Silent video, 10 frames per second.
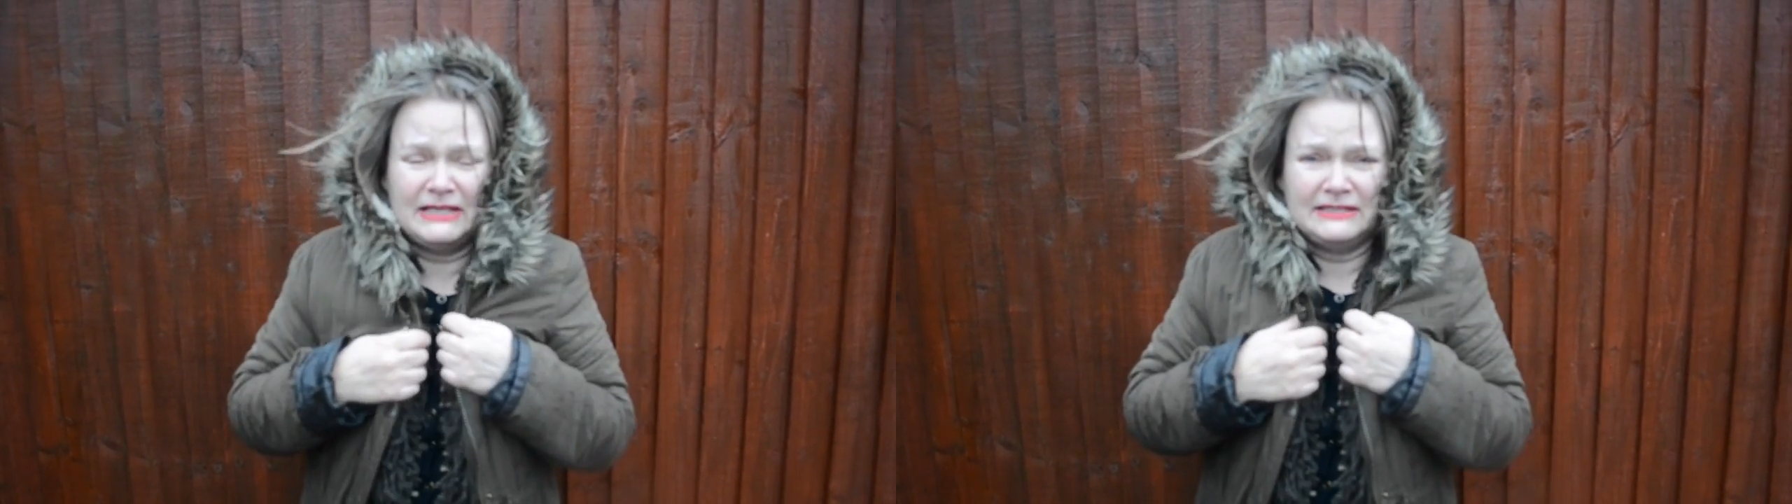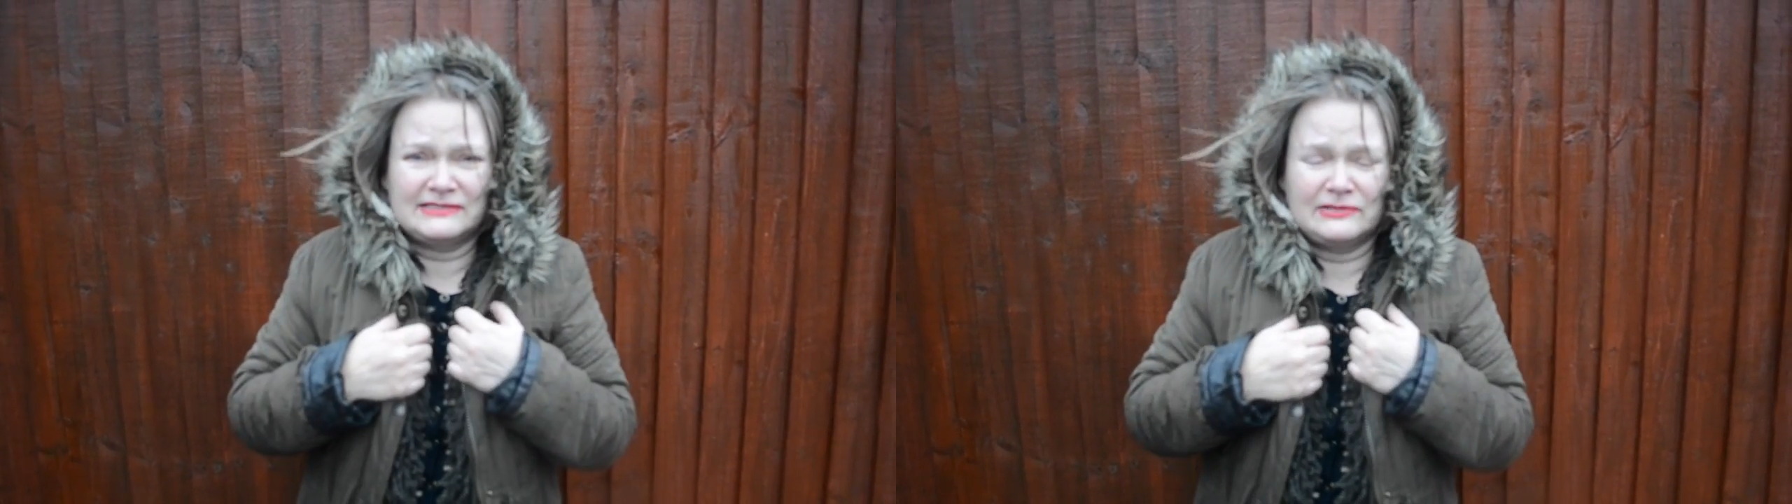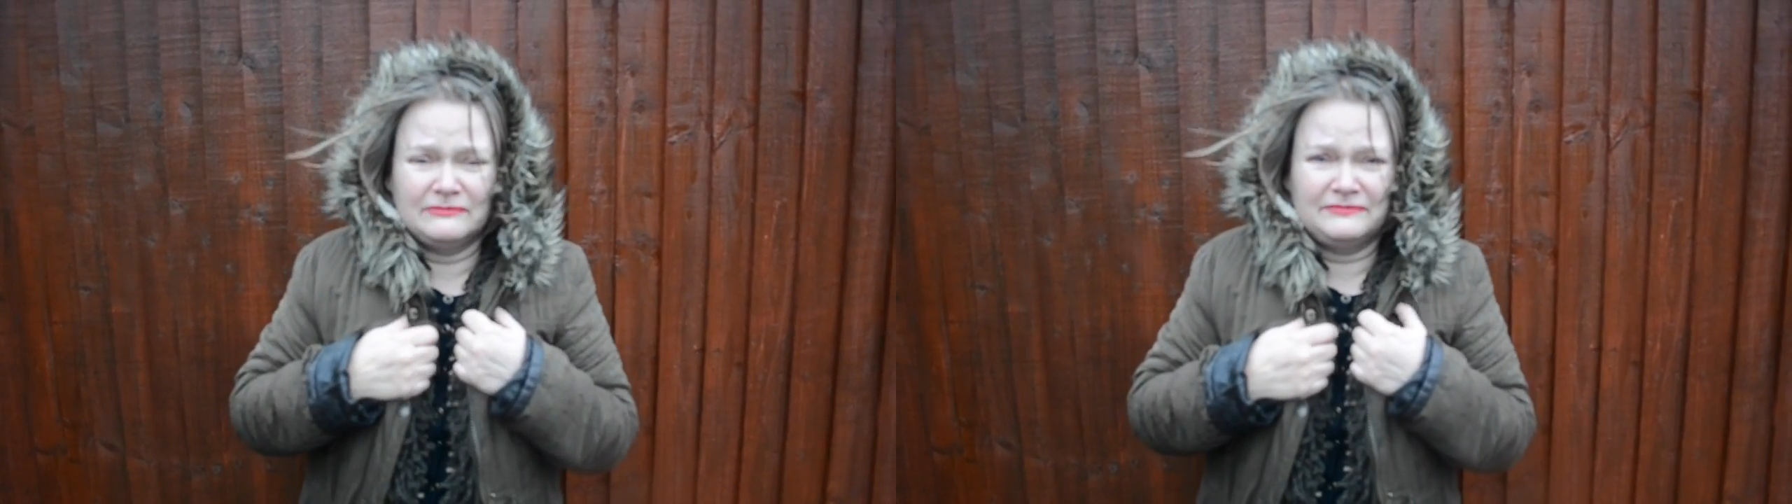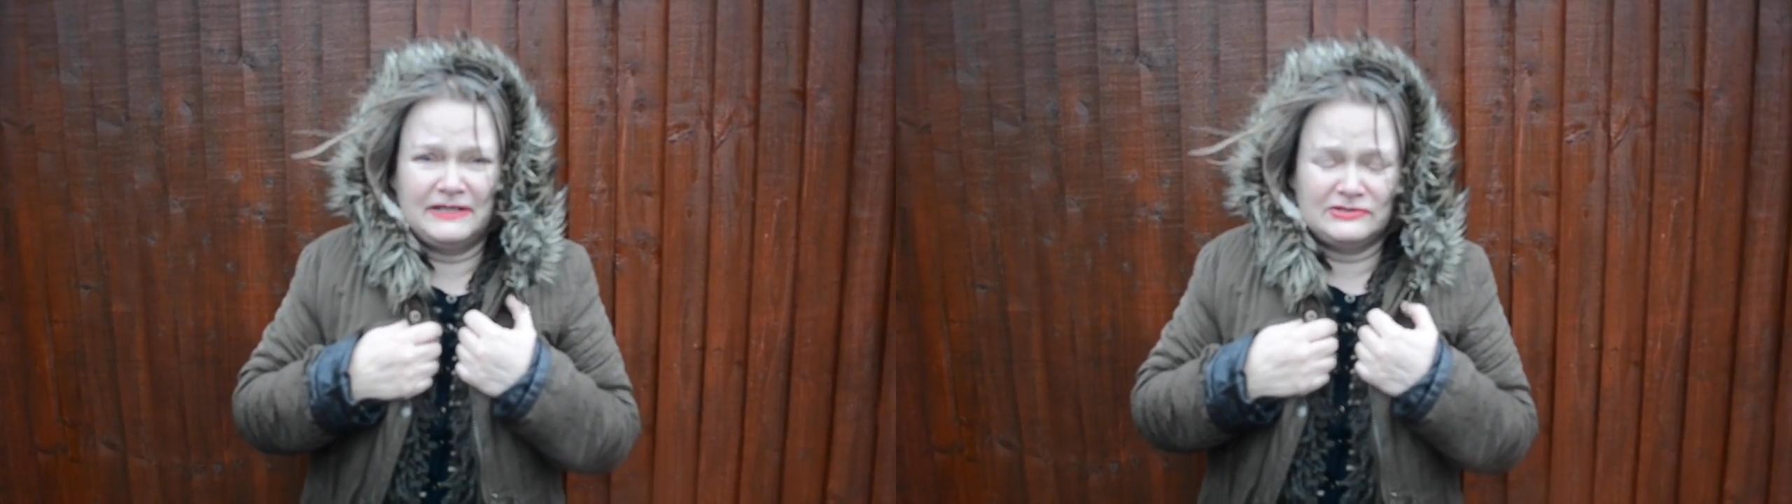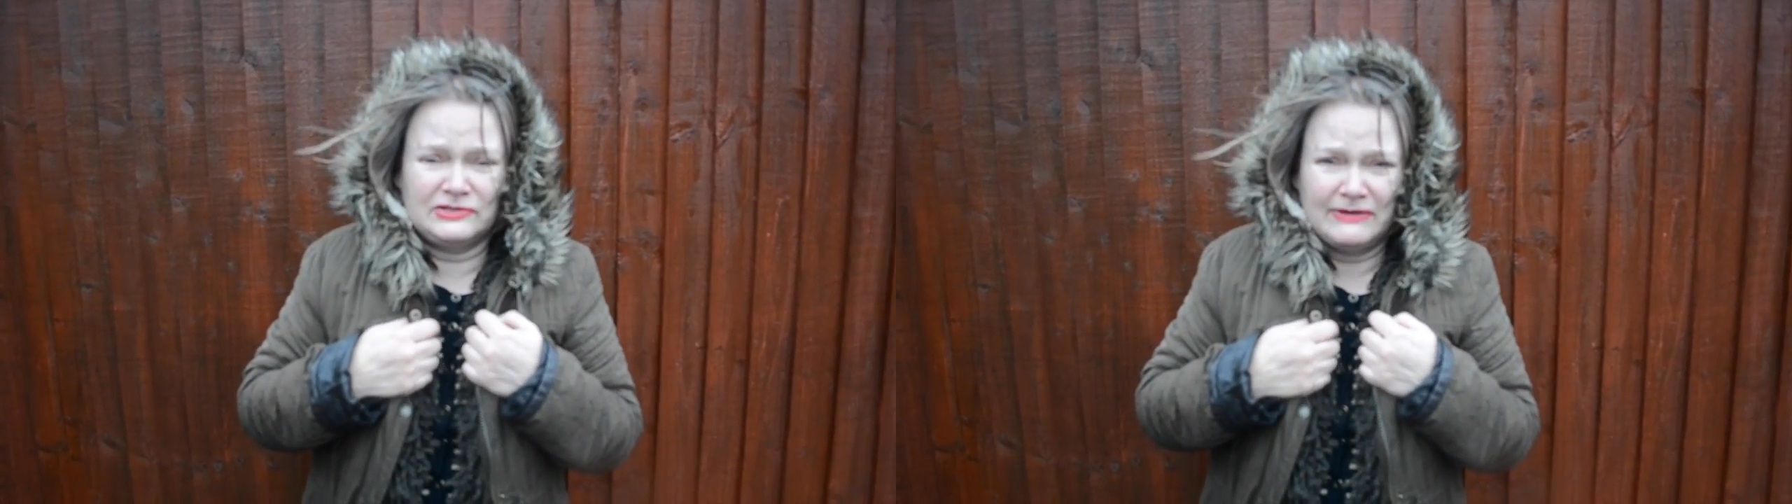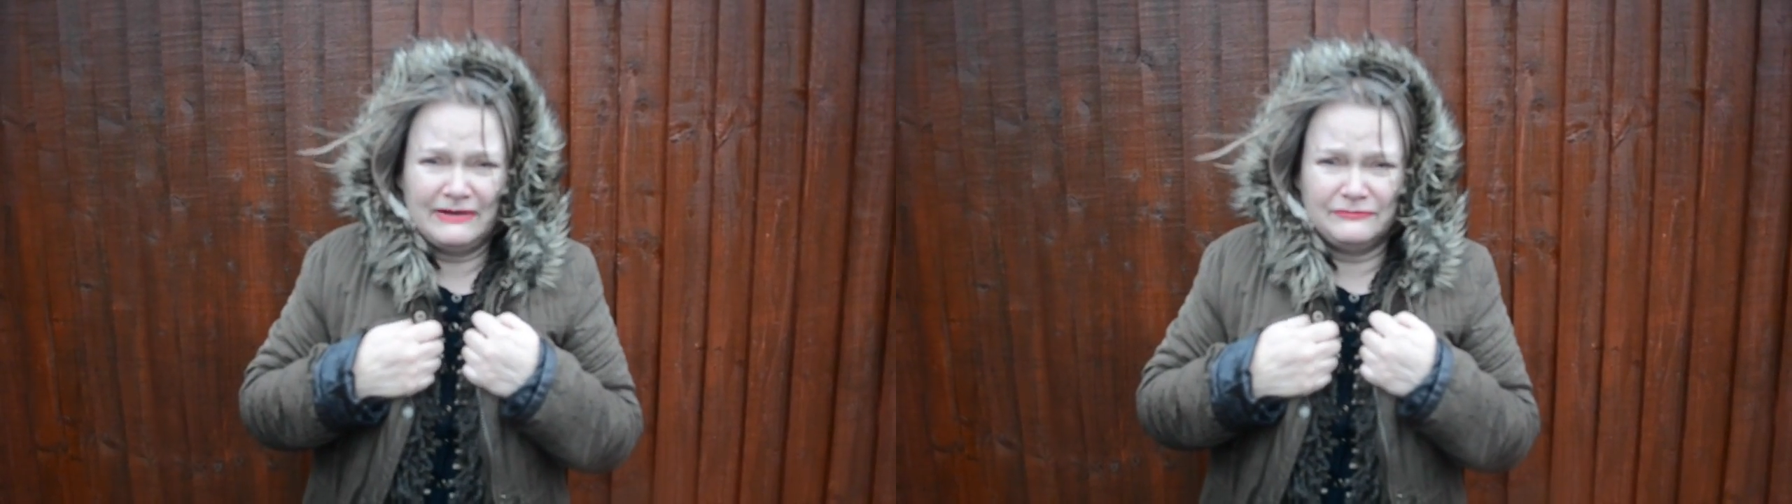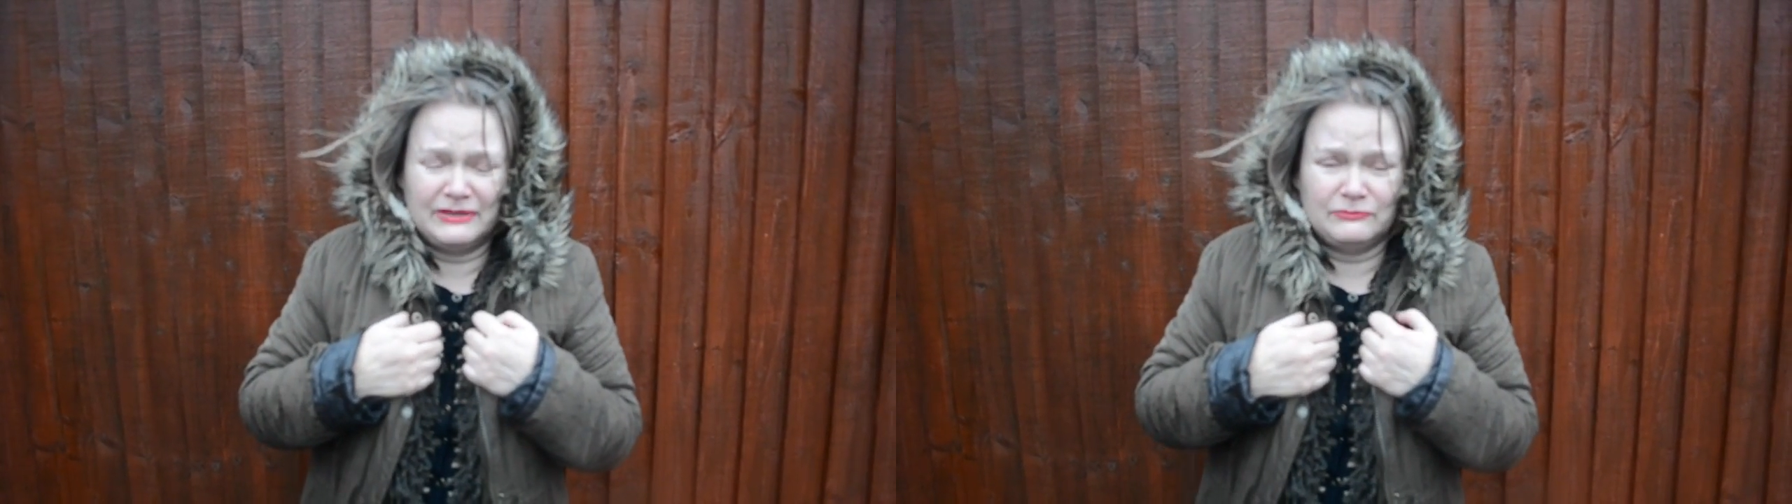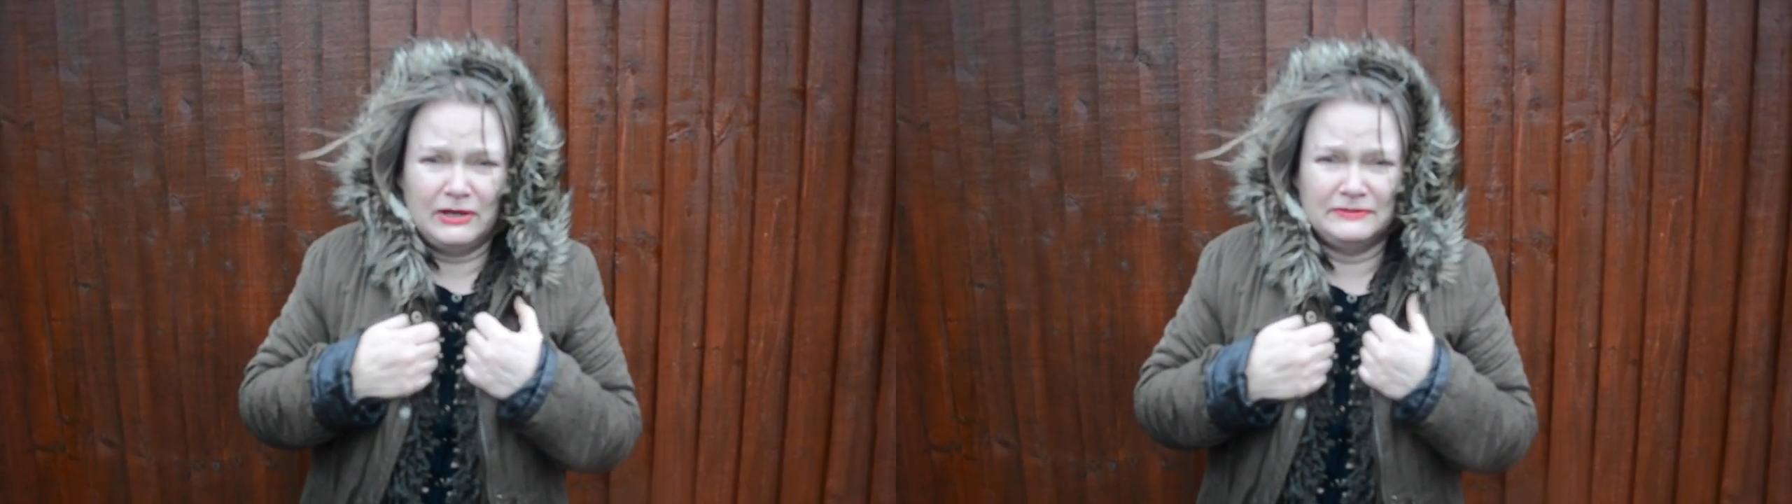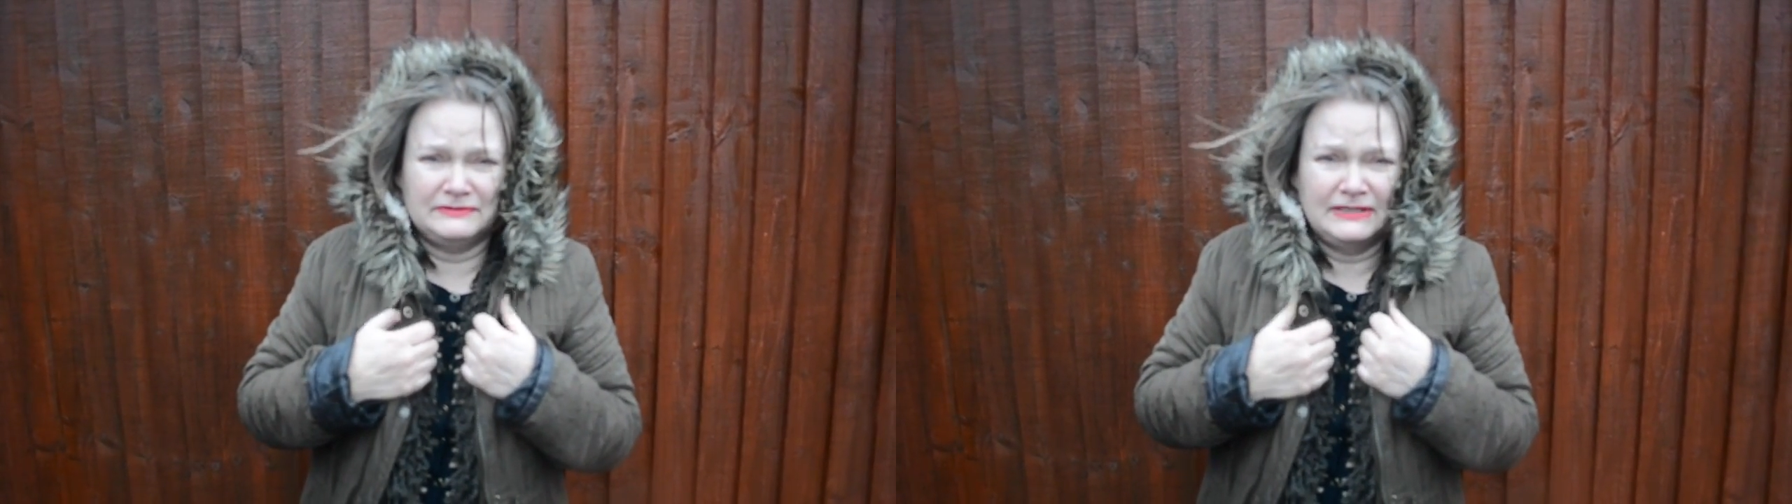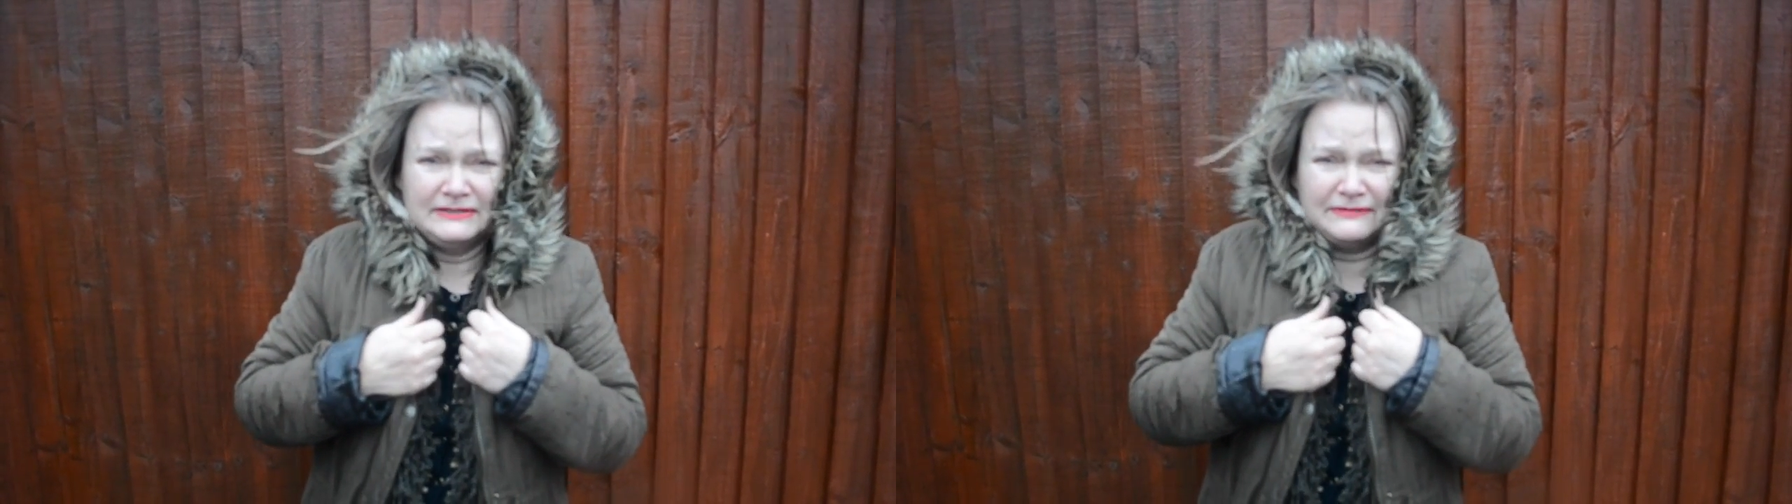they mean something to everyone.